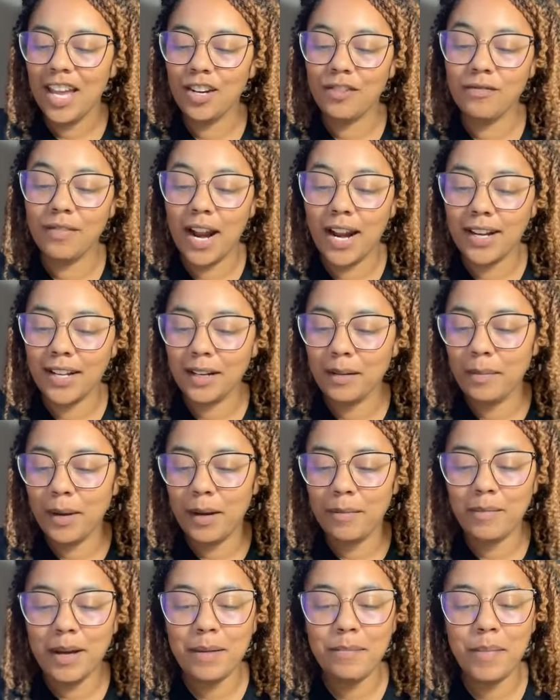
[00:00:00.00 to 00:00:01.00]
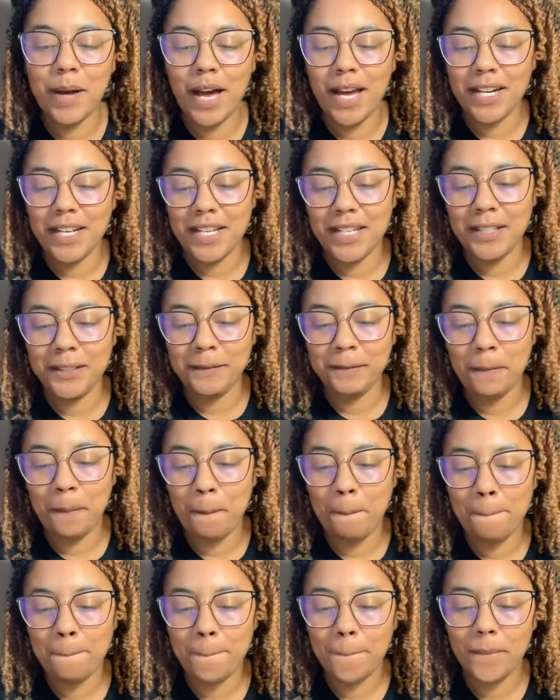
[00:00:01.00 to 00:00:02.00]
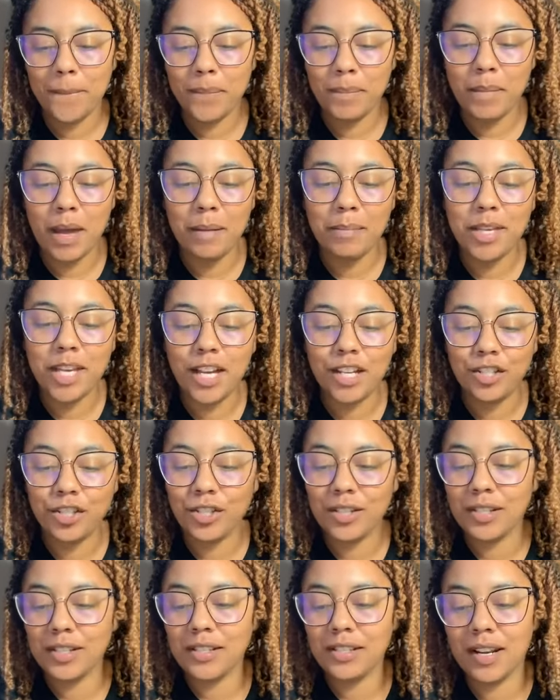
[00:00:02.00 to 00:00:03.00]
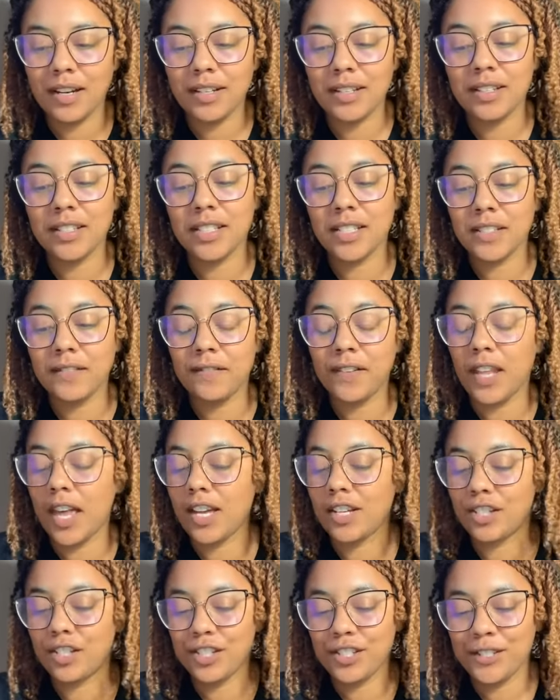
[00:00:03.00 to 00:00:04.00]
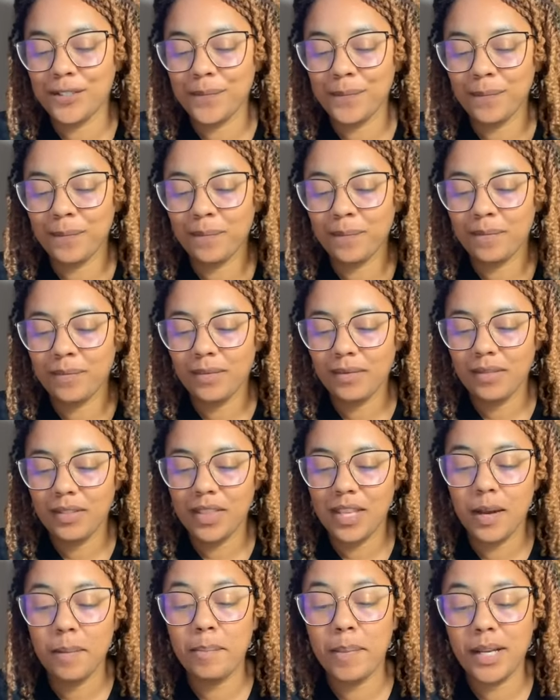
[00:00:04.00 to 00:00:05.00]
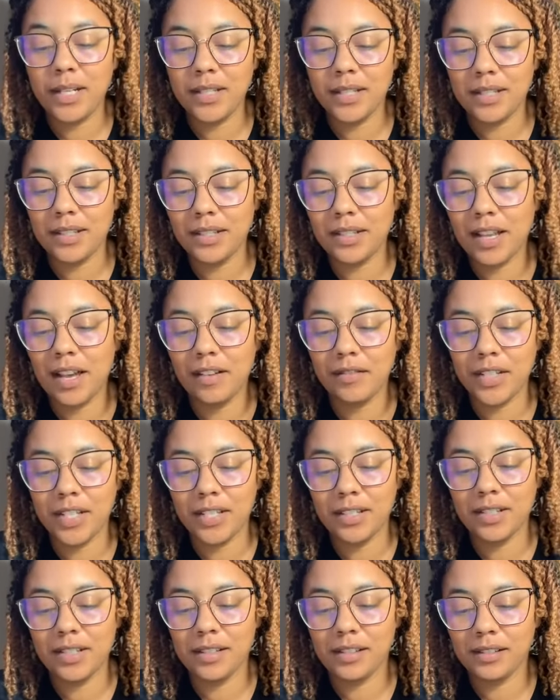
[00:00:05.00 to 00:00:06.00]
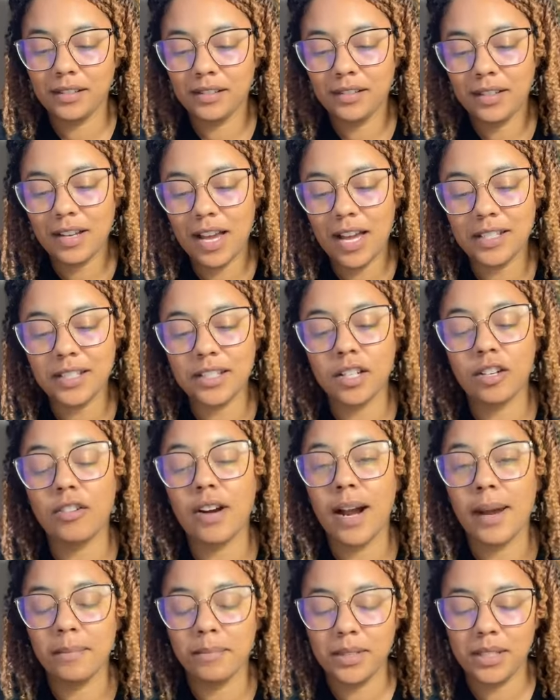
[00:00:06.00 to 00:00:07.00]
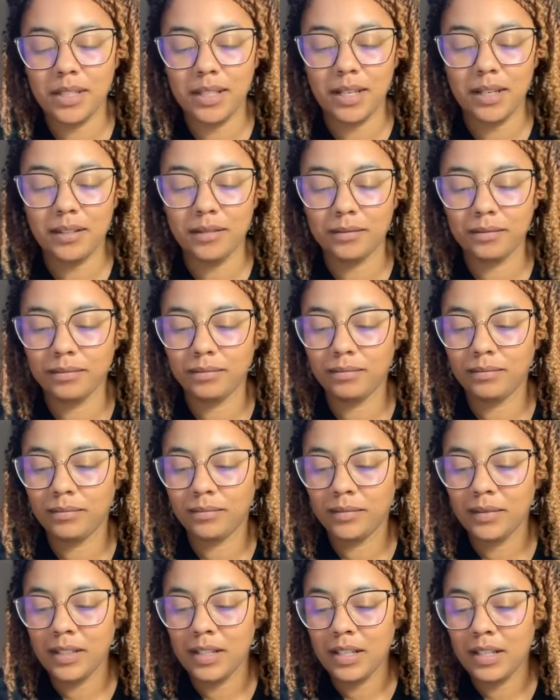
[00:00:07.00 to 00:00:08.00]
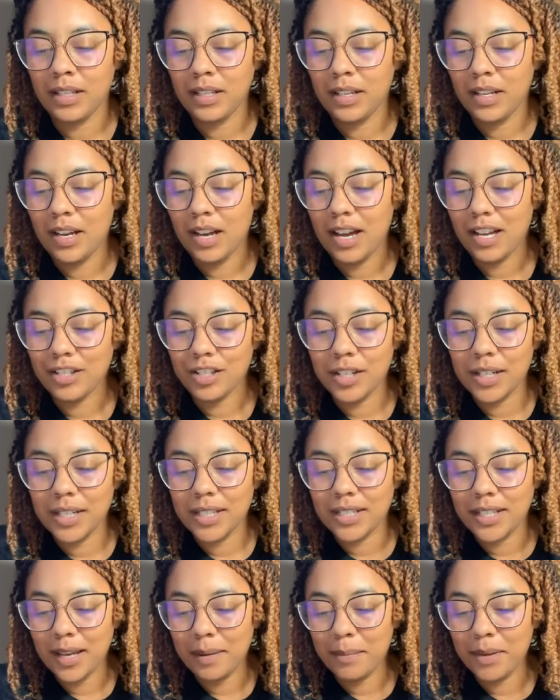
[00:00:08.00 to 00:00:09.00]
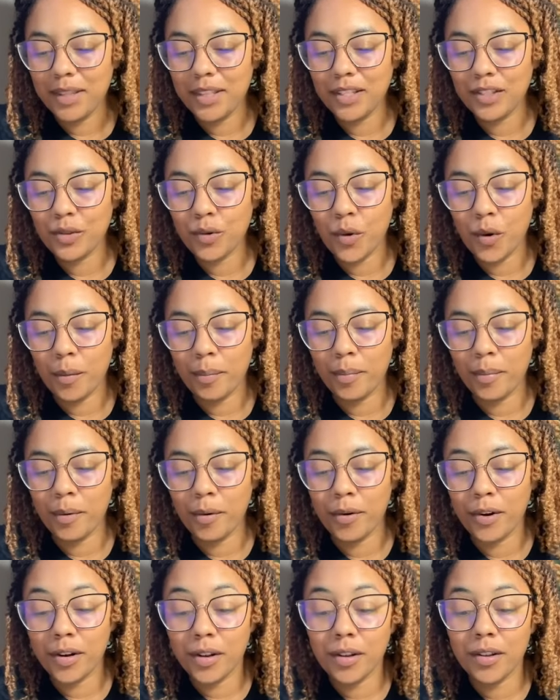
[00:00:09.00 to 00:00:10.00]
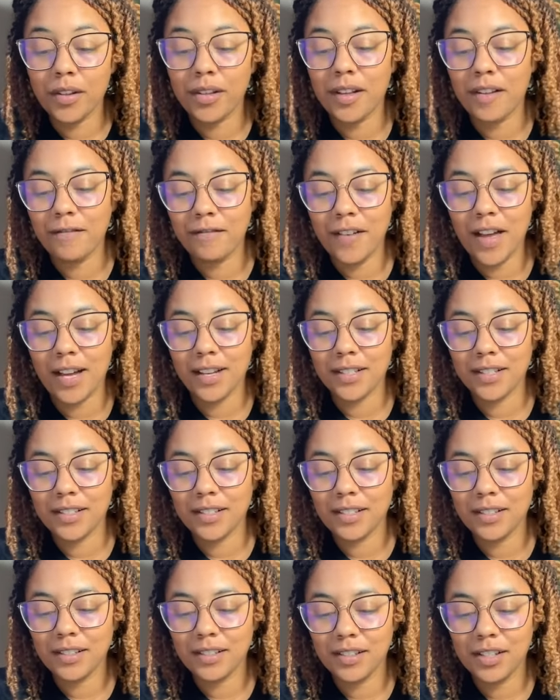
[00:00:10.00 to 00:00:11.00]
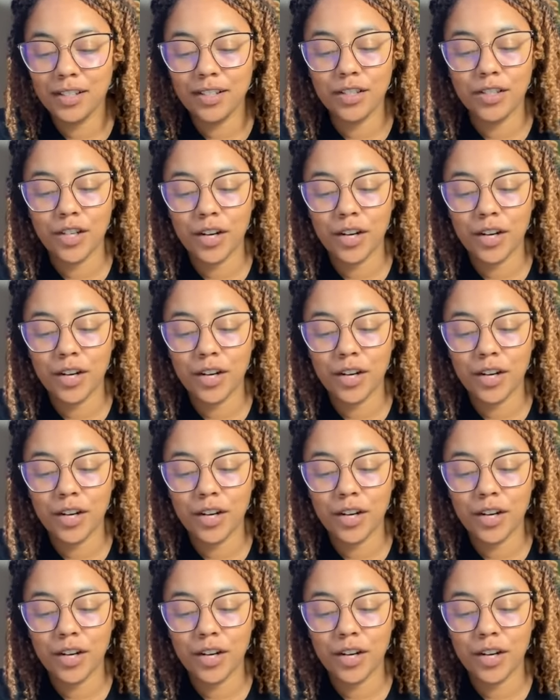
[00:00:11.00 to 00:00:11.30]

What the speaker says: In writing about my body, maybe I should study this flesh. The abundance of it as a crime scene. I should examine this corporeal effect to